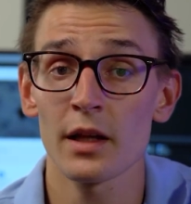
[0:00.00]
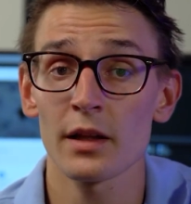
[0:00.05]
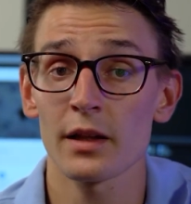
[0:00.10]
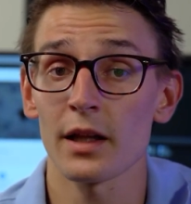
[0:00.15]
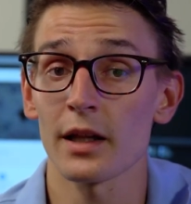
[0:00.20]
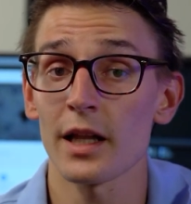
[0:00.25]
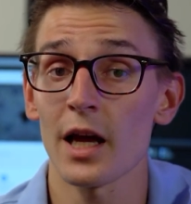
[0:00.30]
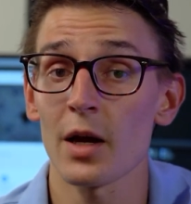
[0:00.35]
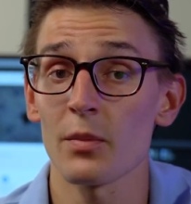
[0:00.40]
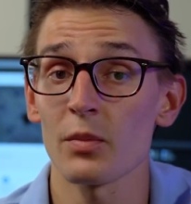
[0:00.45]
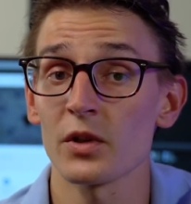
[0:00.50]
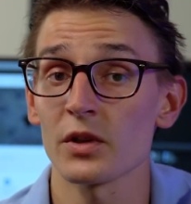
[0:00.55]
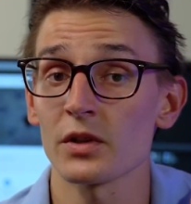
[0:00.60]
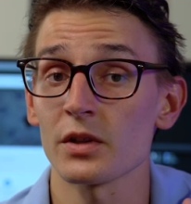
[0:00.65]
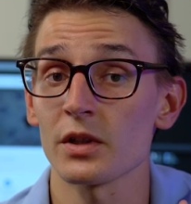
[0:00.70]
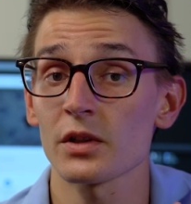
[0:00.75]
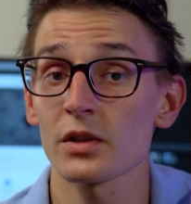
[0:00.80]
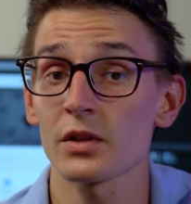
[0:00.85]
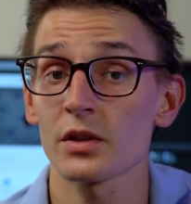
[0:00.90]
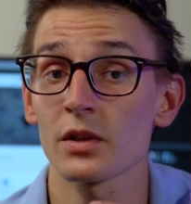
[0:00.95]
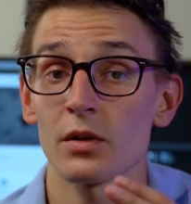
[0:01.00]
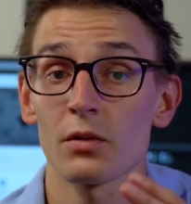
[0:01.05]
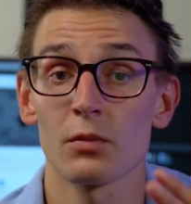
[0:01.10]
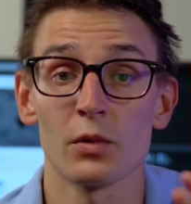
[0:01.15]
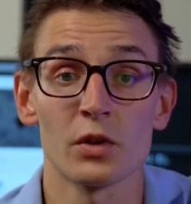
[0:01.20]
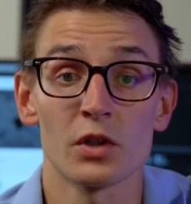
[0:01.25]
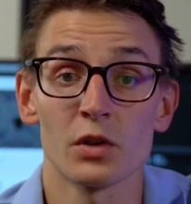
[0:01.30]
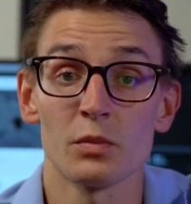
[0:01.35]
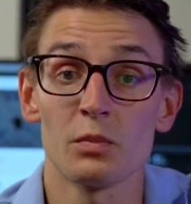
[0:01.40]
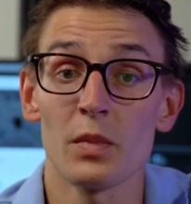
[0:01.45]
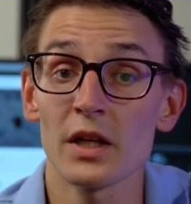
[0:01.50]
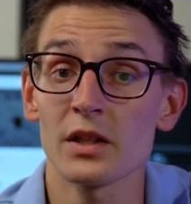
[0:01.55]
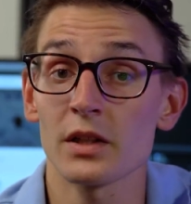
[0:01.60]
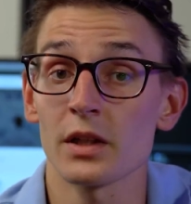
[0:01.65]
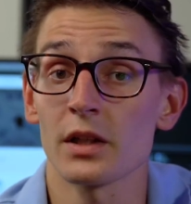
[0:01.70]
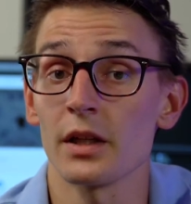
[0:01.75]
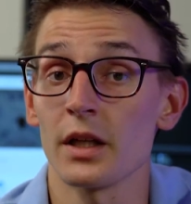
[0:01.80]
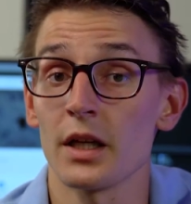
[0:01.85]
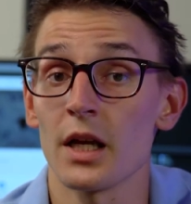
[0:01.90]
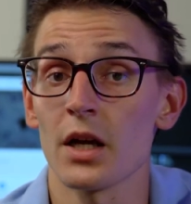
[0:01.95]
then that business, which is
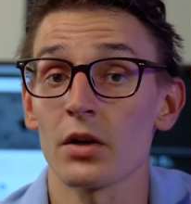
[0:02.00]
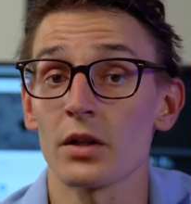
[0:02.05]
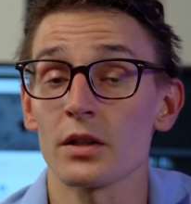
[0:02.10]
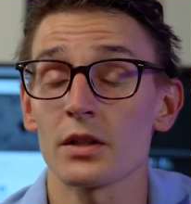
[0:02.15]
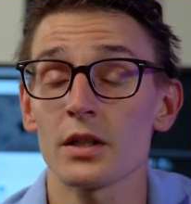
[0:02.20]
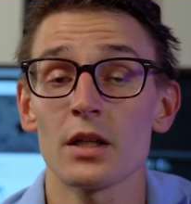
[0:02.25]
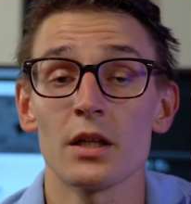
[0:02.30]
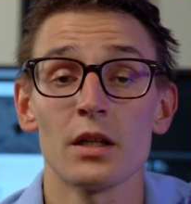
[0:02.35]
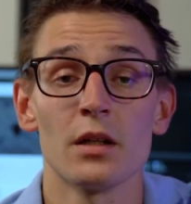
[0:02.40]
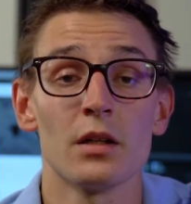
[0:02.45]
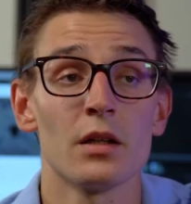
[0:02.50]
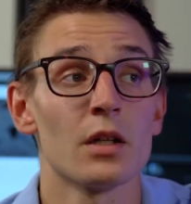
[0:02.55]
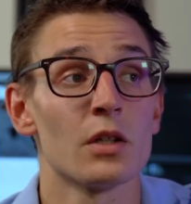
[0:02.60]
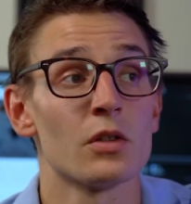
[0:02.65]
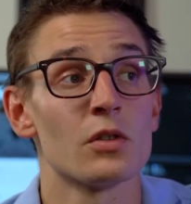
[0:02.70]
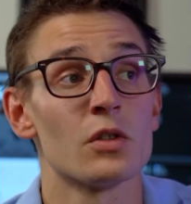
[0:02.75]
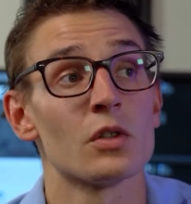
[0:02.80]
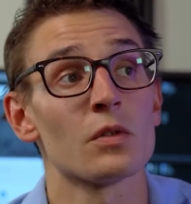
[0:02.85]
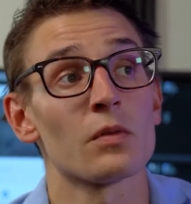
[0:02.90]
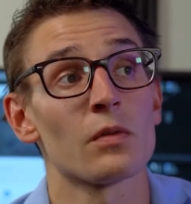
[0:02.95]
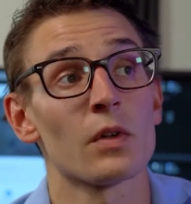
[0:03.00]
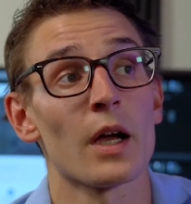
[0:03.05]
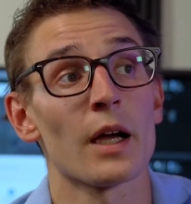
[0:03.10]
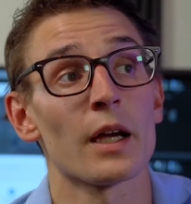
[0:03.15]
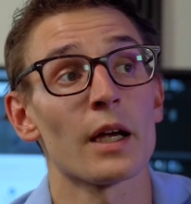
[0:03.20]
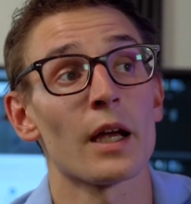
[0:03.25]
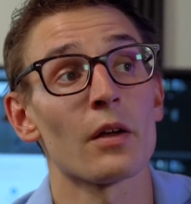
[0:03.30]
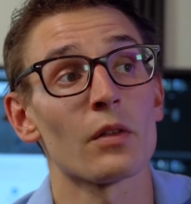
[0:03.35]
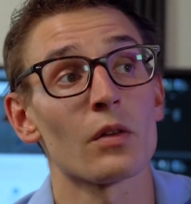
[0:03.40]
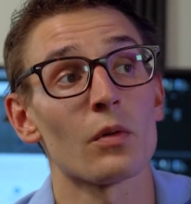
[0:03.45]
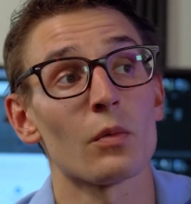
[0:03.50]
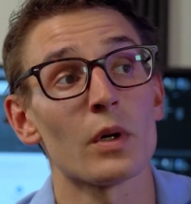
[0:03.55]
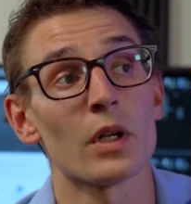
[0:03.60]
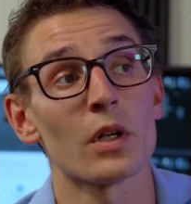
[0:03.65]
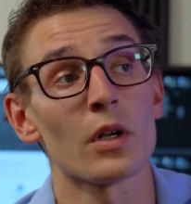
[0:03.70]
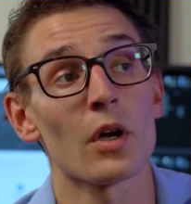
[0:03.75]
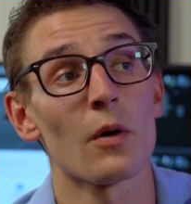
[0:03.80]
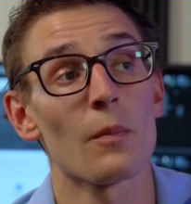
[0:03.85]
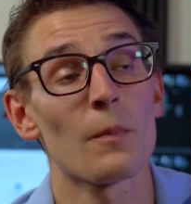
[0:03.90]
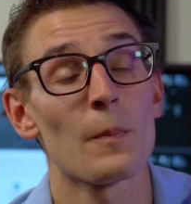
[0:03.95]
basically guaranteed, is just flying out the window.